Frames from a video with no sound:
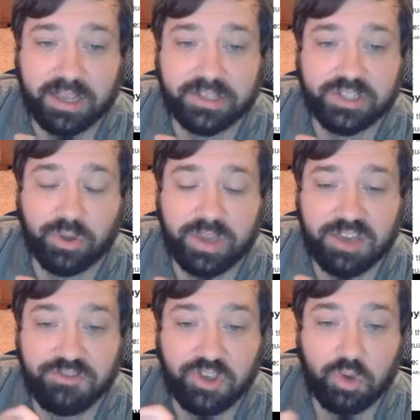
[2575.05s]
So
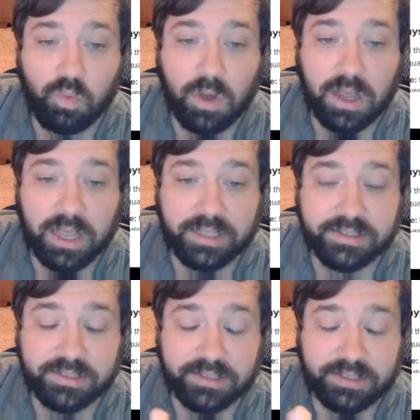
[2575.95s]
if you
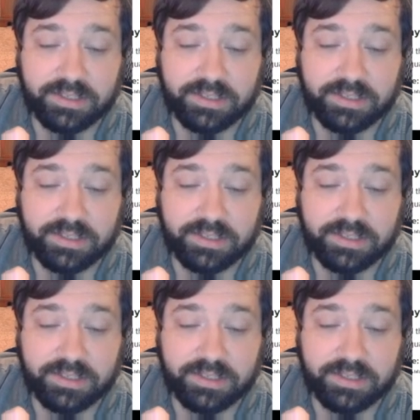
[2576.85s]
want,